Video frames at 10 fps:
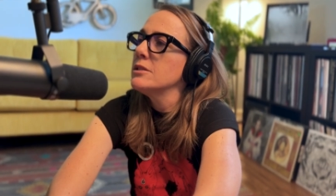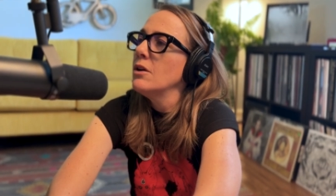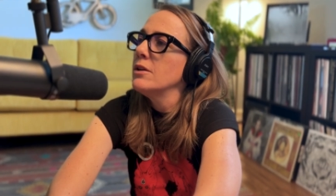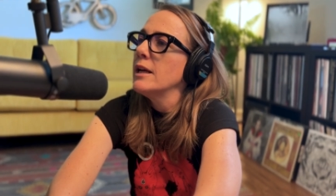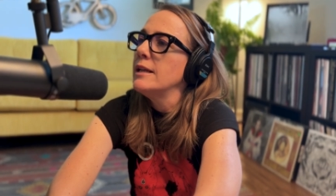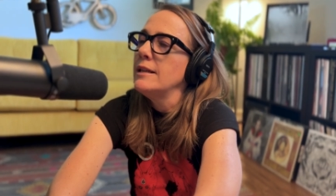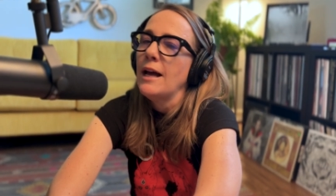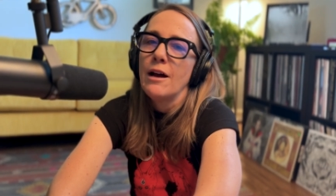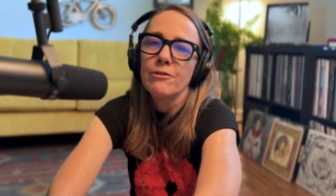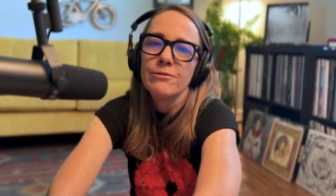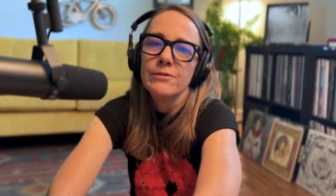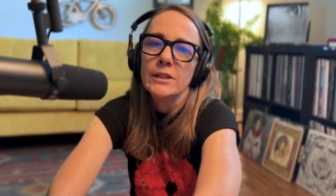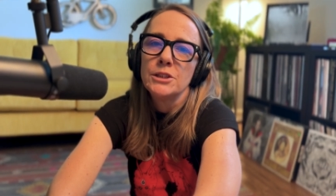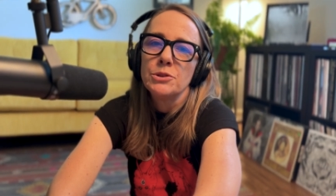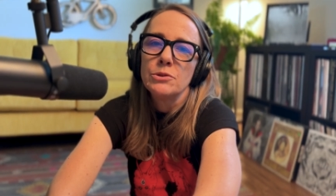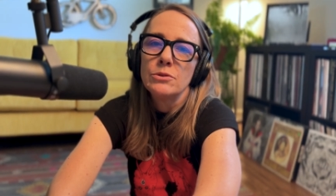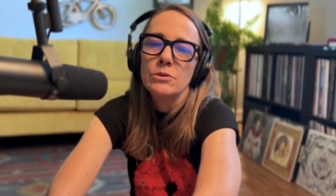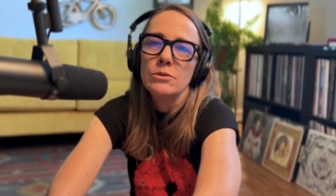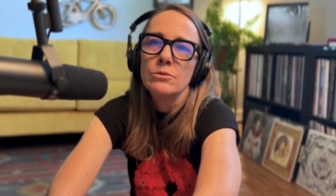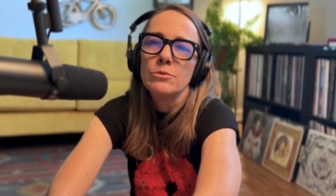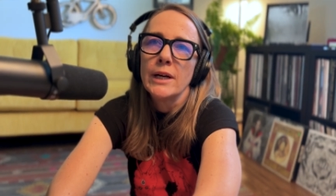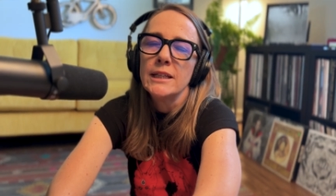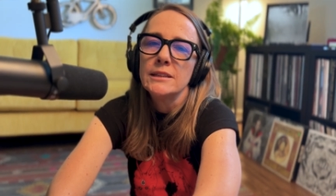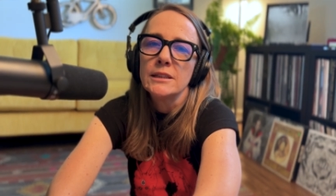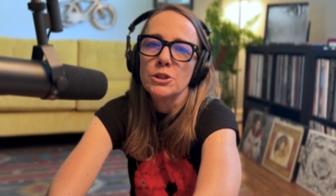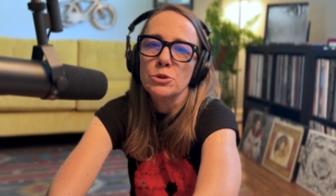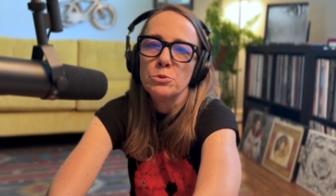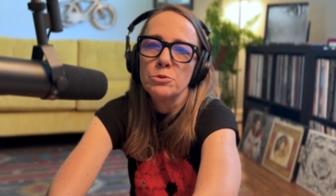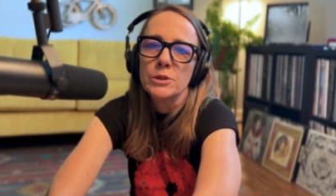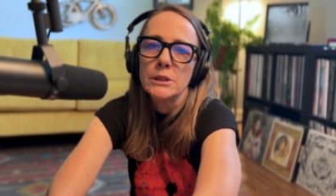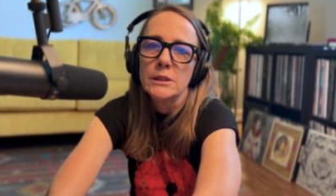not enough that you're raising children.